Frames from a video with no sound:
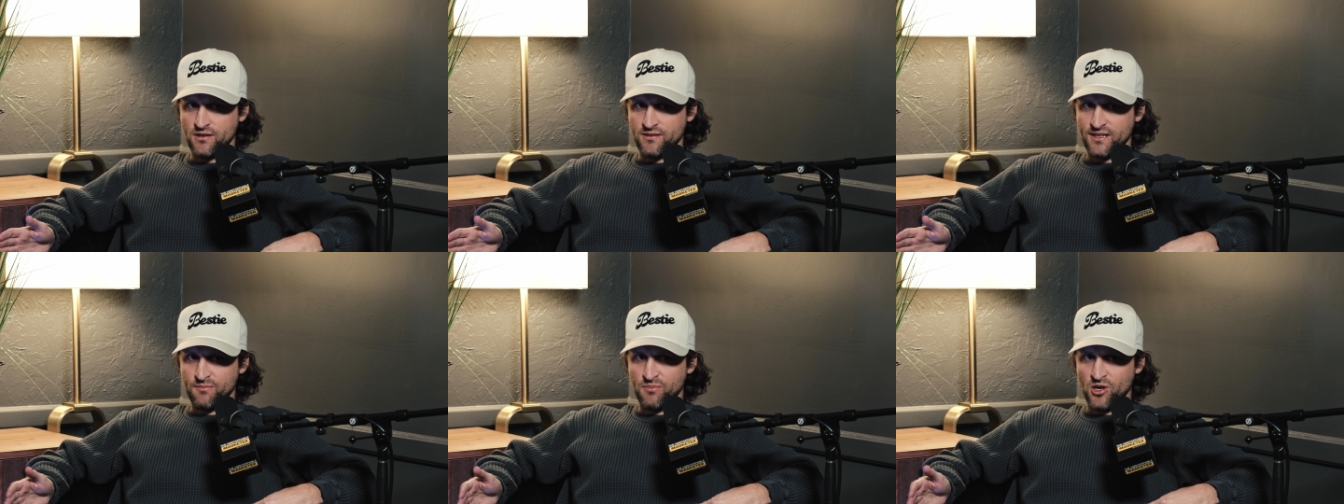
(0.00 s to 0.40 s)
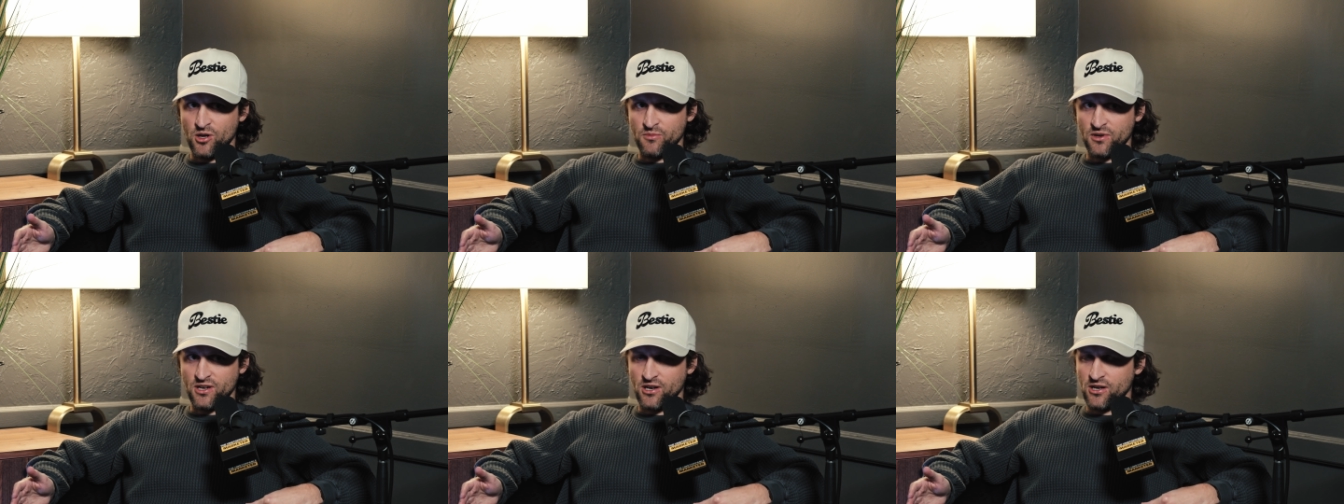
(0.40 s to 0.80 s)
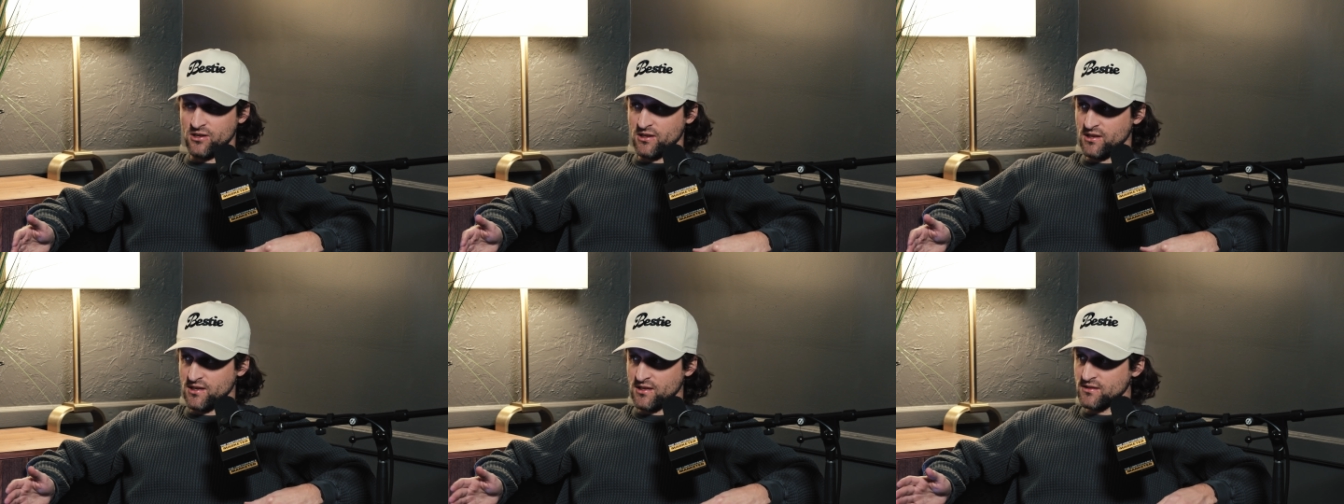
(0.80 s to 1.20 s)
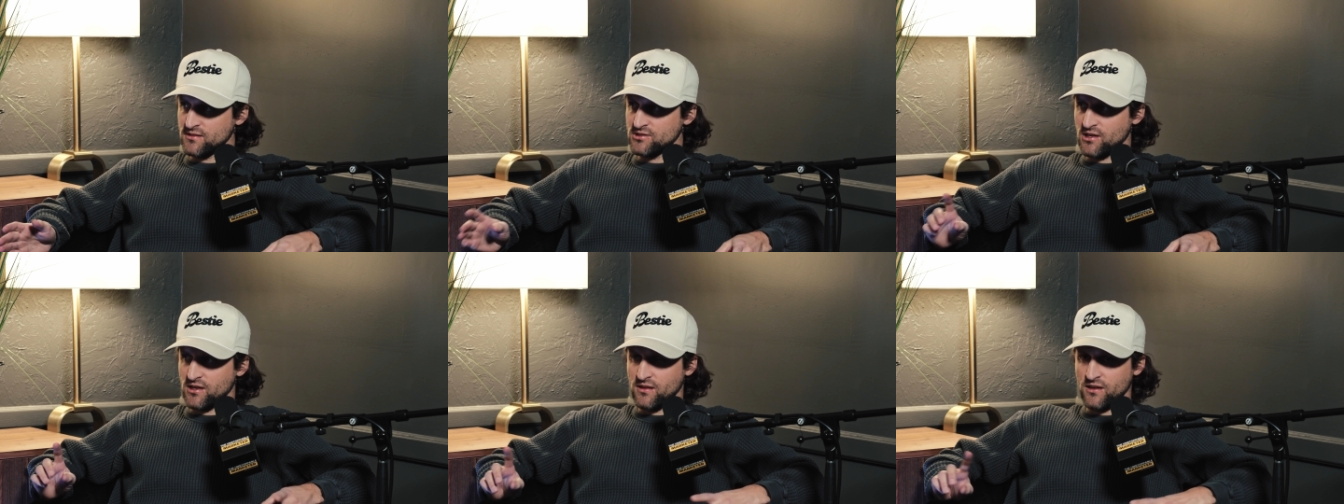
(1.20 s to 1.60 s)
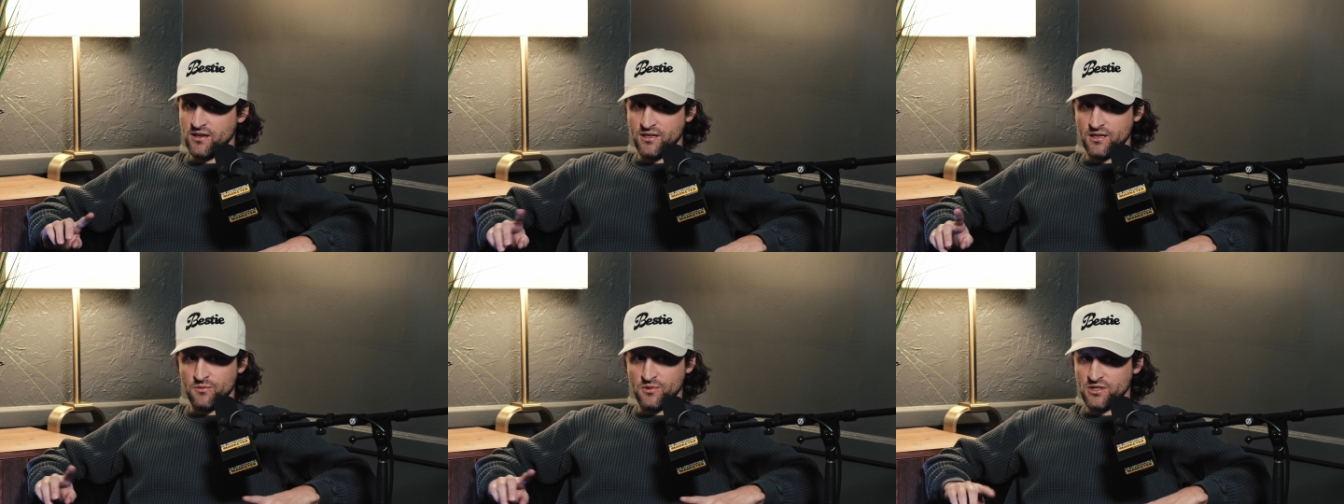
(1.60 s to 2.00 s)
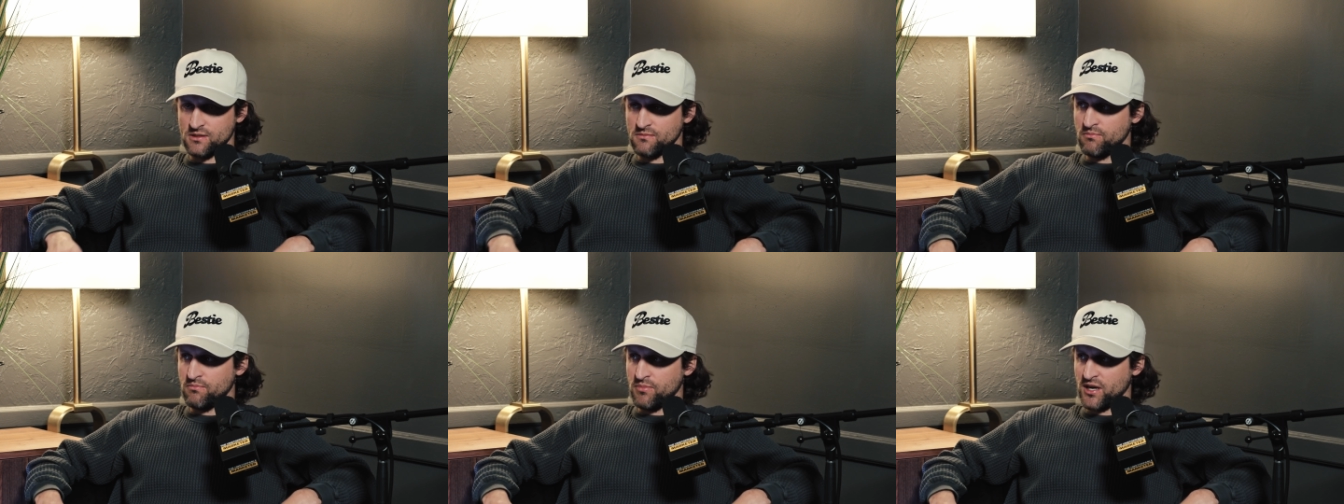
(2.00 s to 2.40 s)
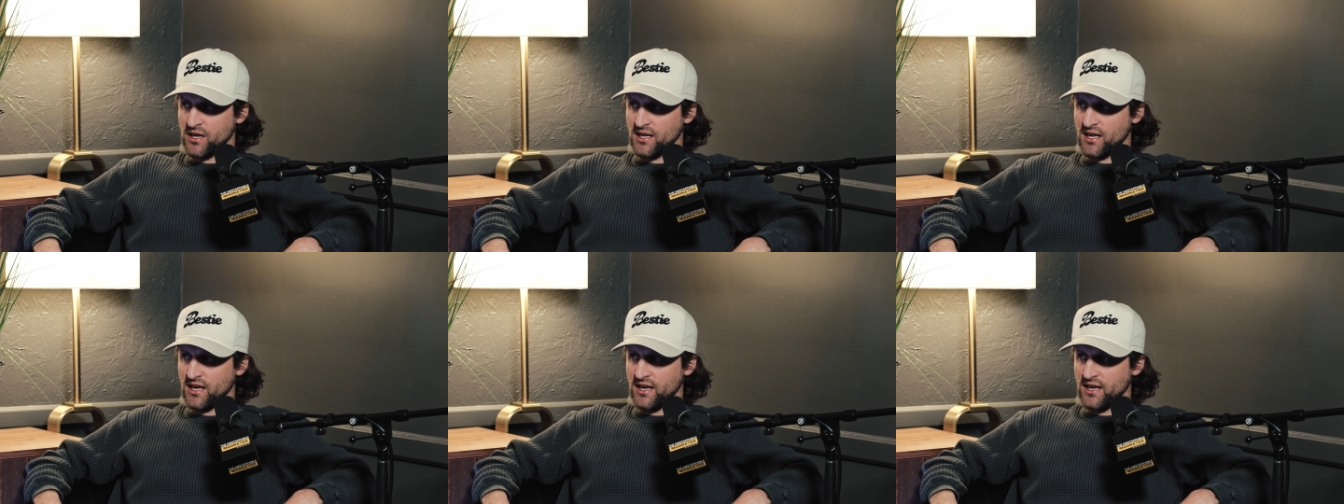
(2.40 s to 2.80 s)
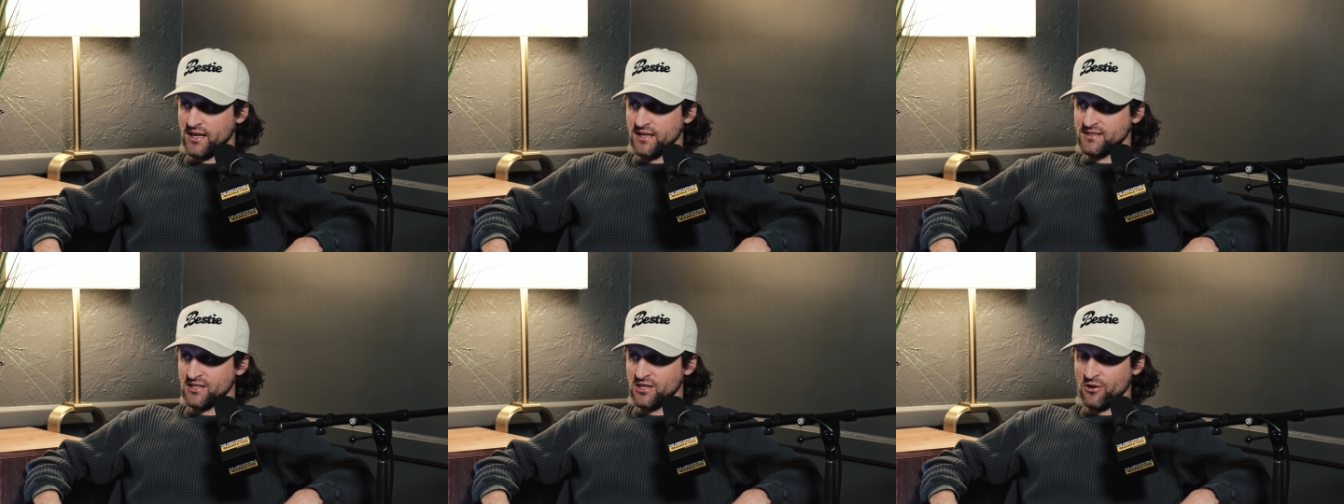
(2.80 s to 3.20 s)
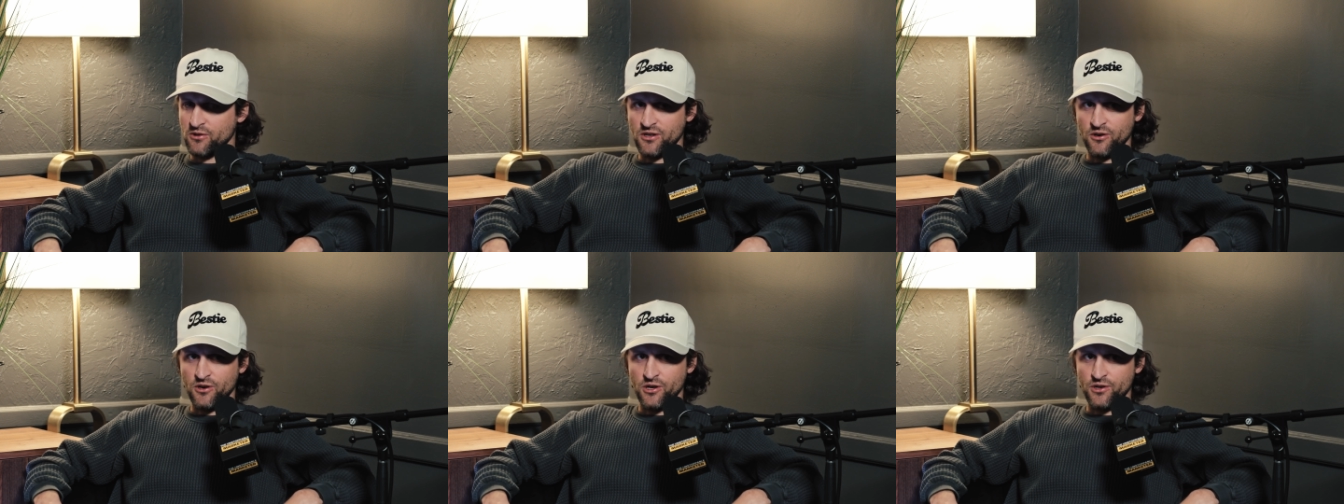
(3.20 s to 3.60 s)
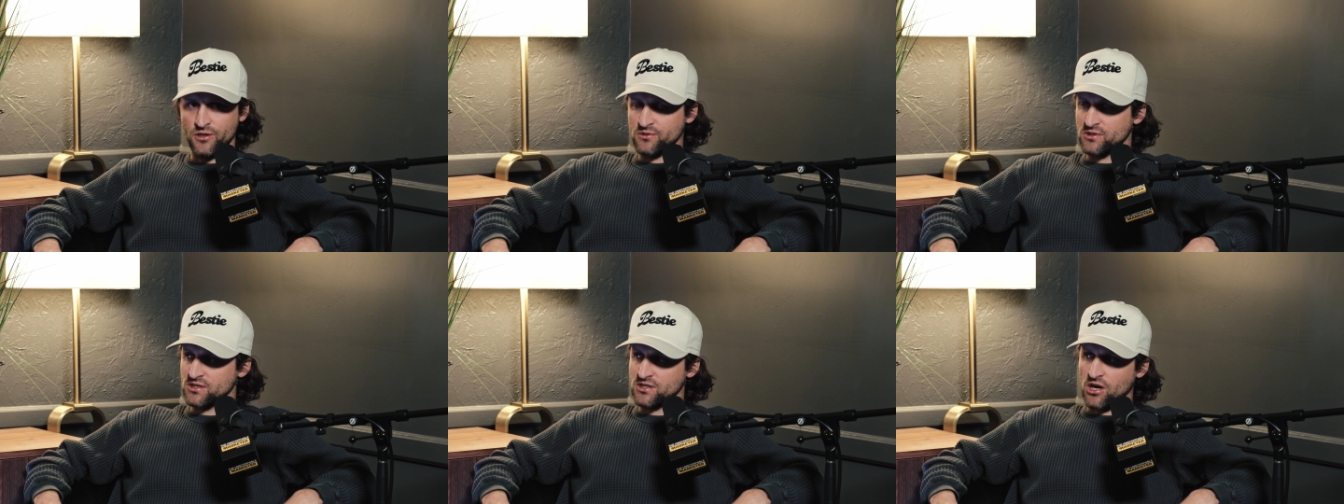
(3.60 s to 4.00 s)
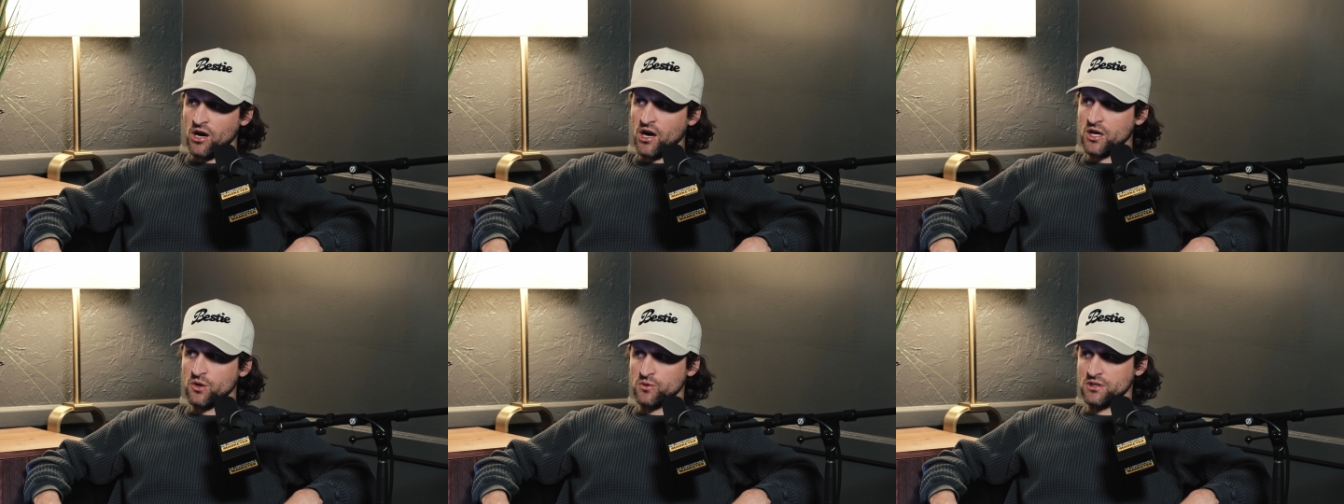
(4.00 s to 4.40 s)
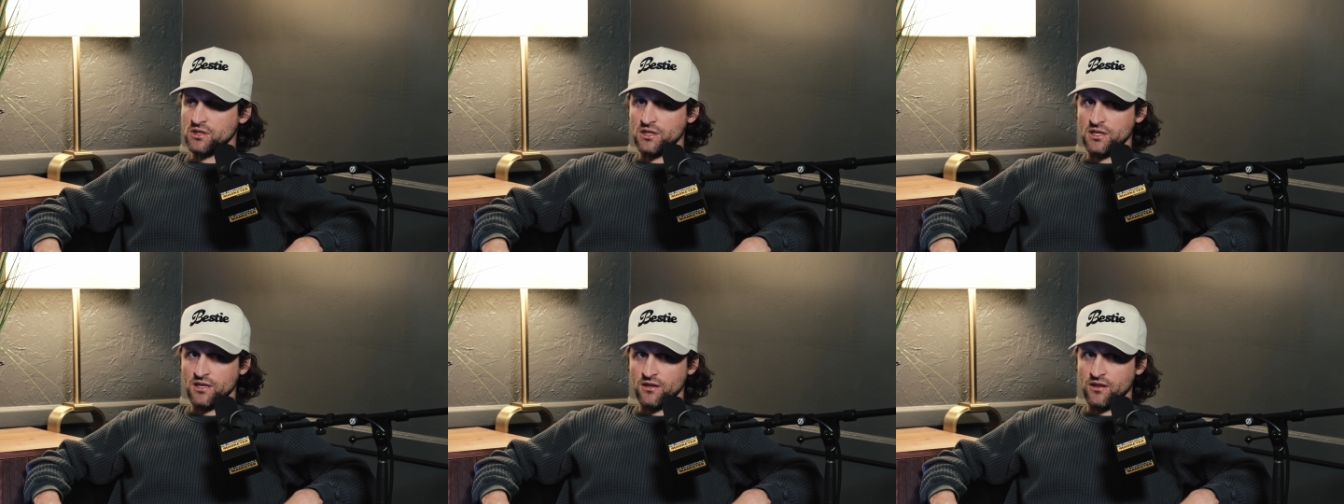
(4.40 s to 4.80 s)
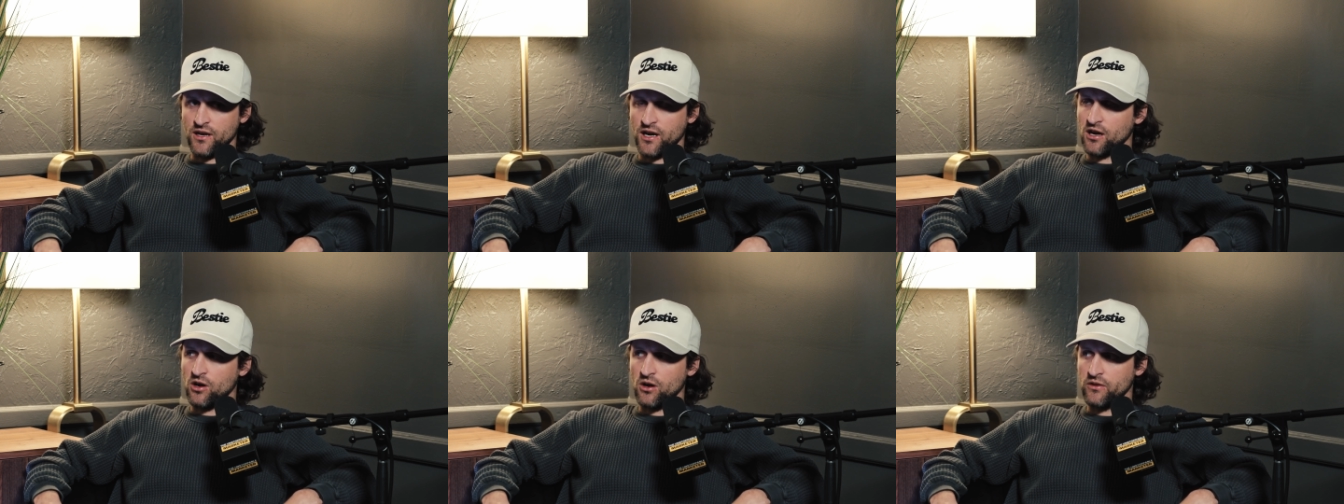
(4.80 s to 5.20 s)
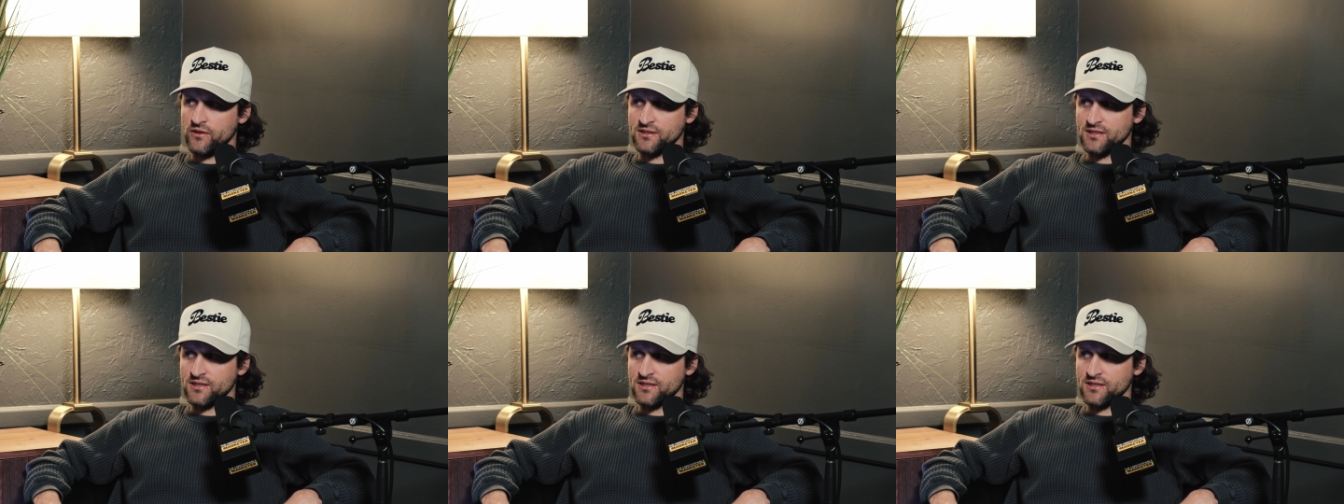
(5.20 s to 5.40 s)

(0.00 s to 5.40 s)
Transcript: and like Paul McCartney and John Lennon were just butting heads, and Yoko Ono was just awkwardly there all the